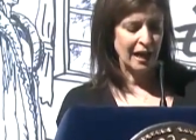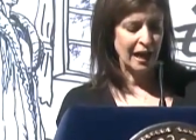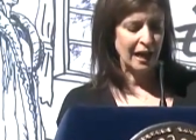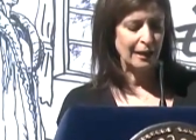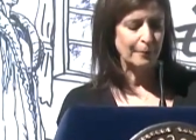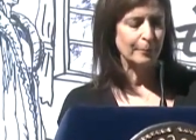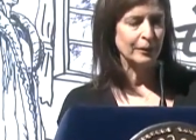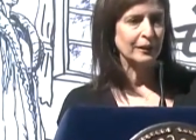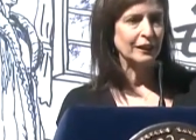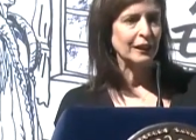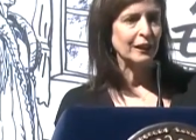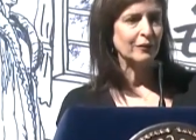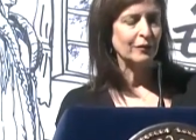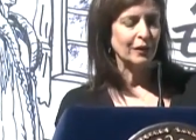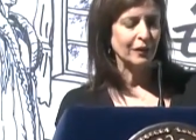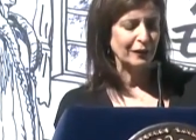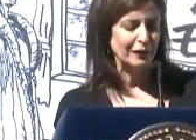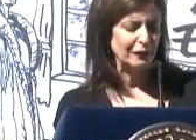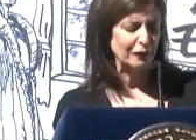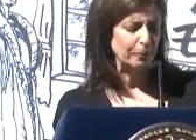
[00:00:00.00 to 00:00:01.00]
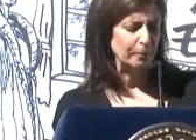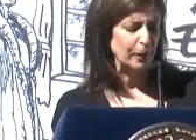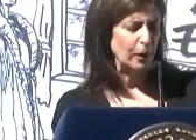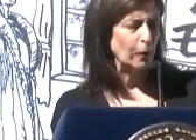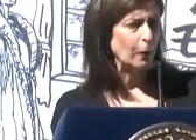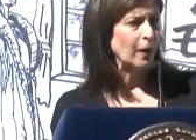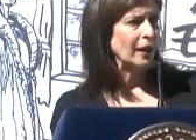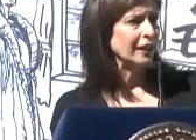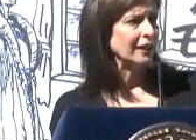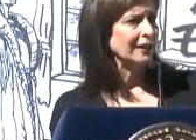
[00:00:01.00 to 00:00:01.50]
I believe that this
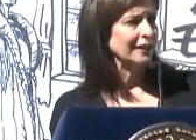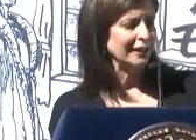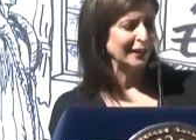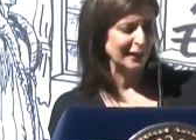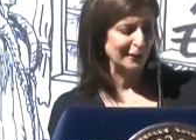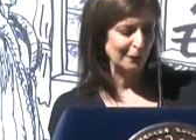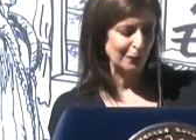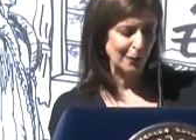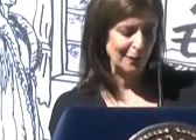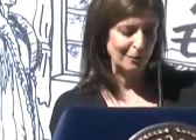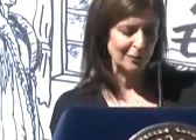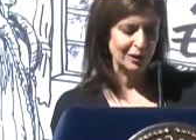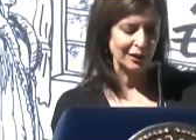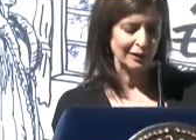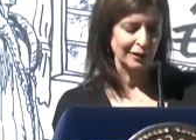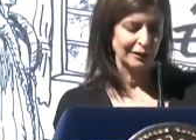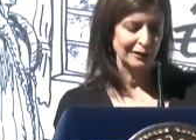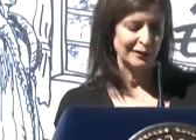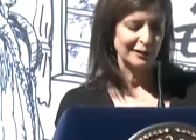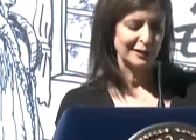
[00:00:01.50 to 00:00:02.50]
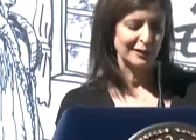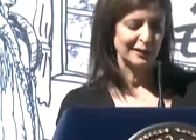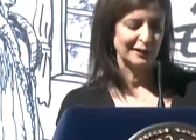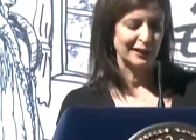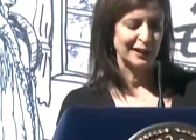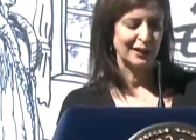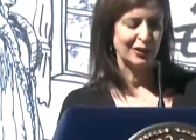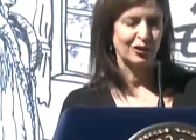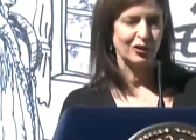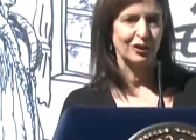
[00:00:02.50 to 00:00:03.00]
poetic and whimsical
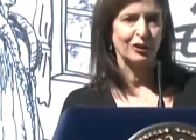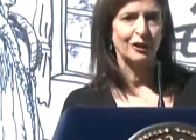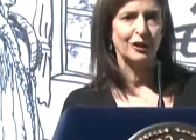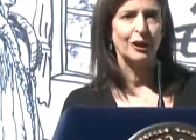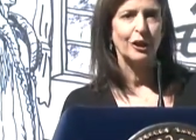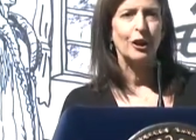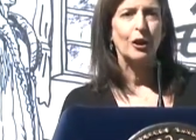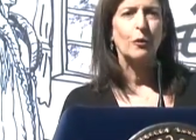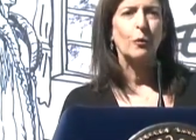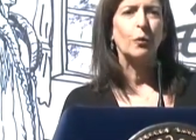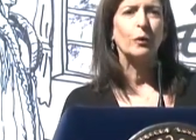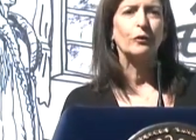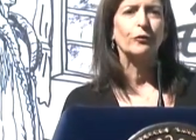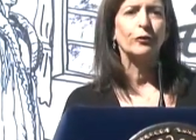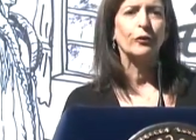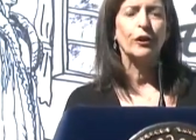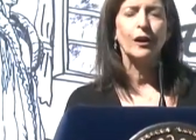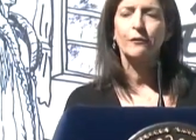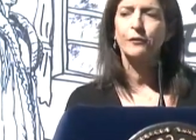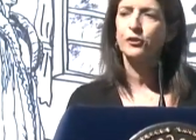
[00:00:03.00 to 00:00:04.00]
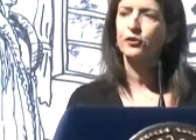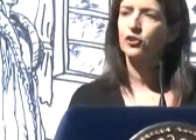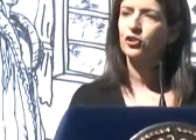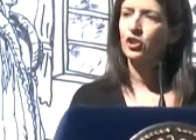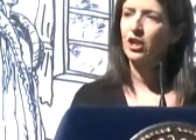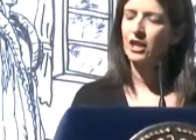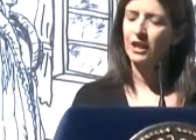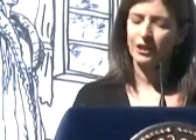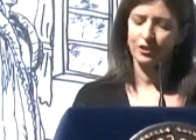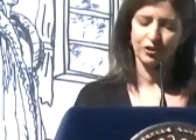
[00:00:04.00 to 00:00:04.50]
installation will forever
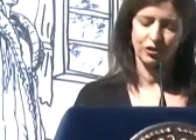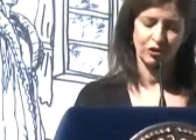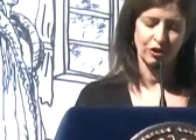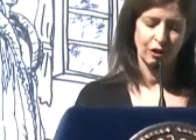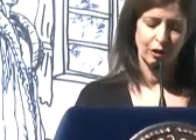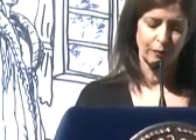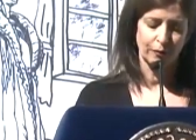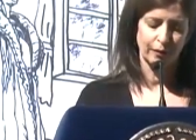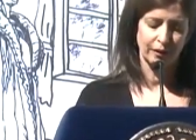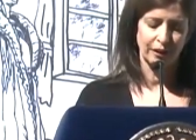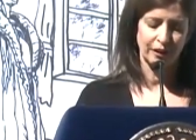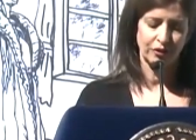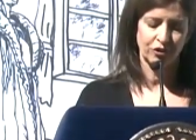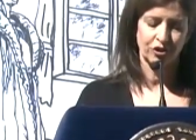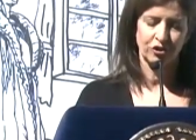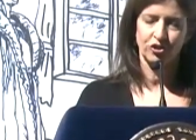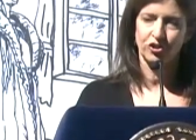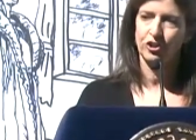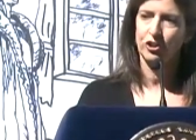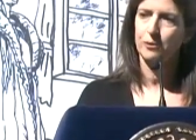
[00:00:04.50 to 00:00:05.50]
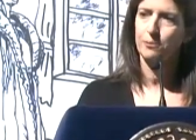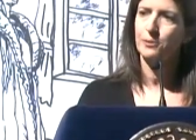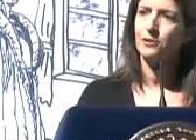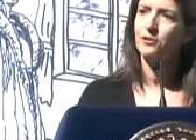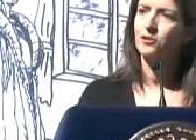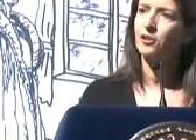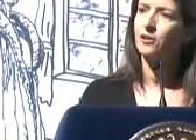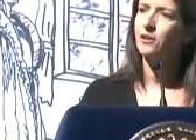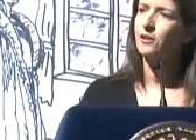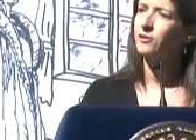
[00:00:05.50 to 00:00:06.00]
change our relationship
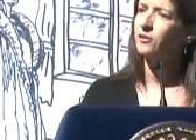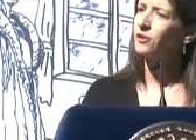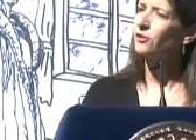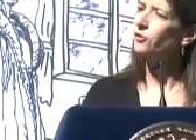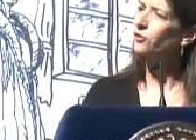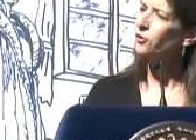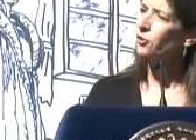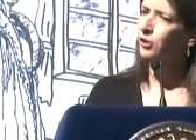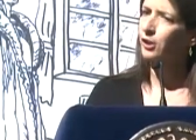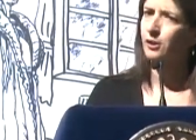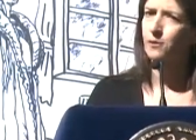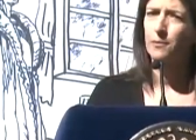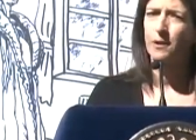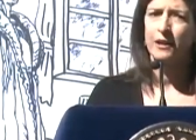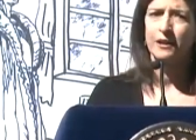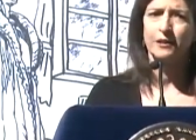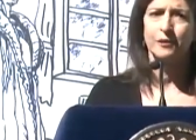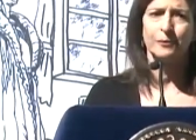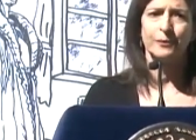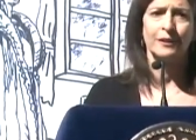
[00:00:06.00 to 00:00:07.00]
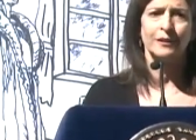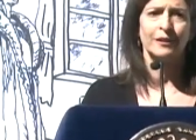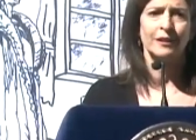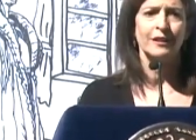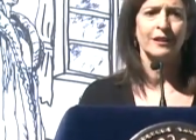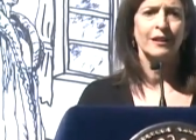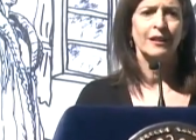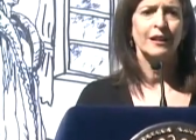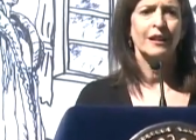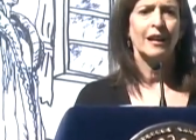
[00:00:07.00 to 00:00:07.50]
to this historic monument
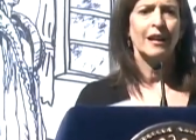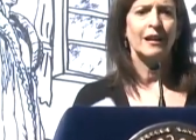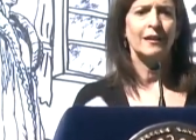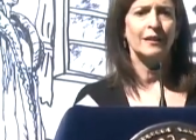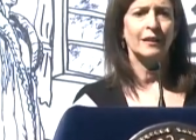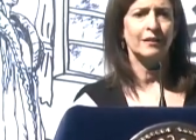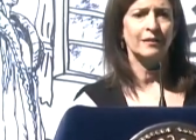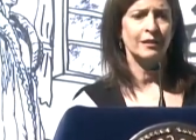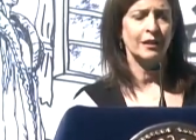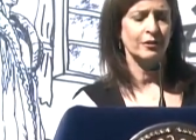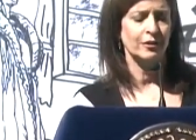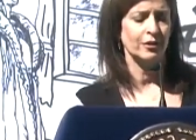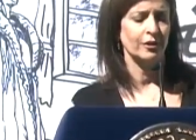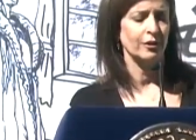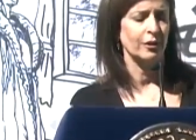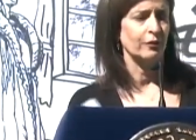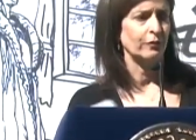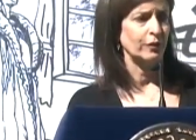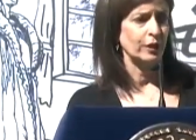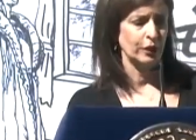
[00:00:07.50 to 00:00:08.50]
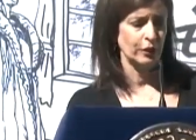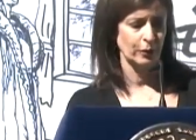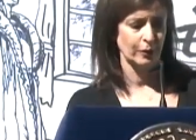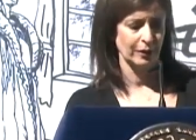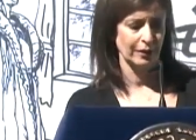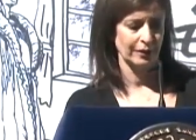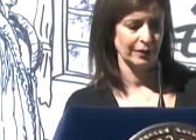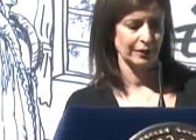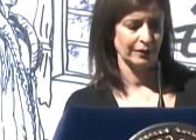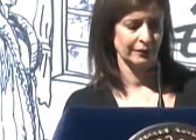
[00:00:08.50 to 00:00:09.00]
and the center of New
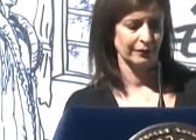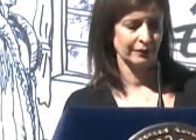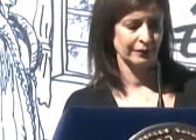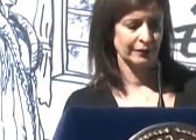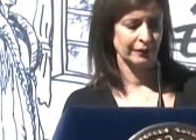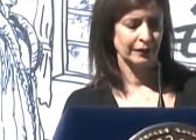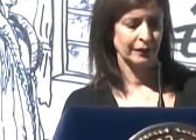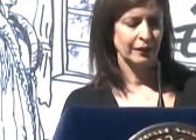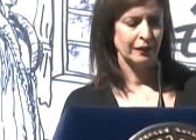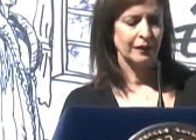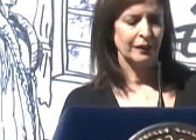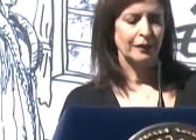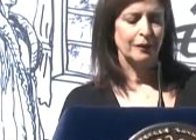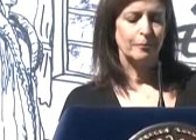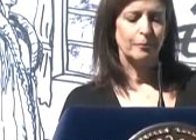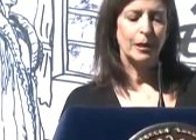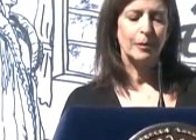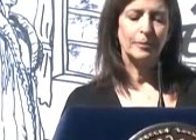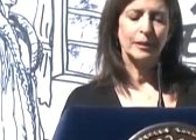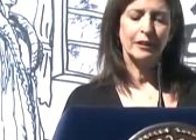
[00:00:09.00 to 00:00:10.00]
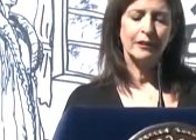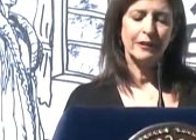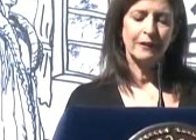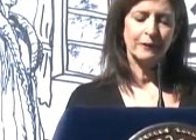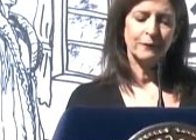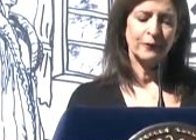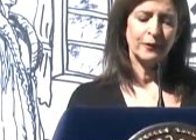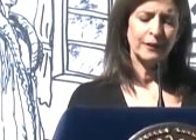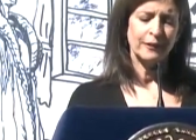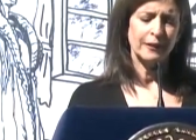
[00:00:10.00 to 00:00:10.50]
York. Public
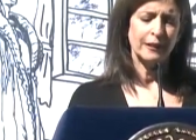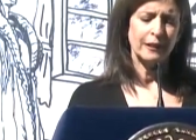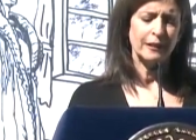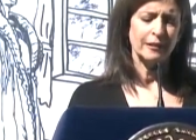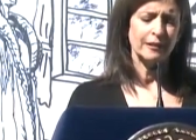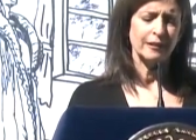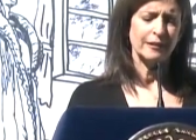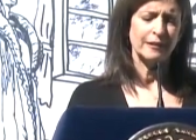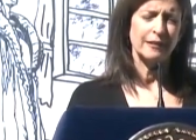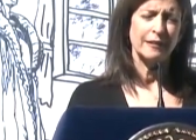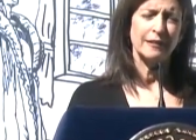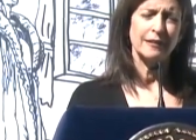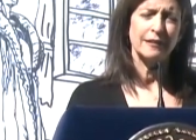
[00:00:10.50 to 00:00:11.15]
Art Fund is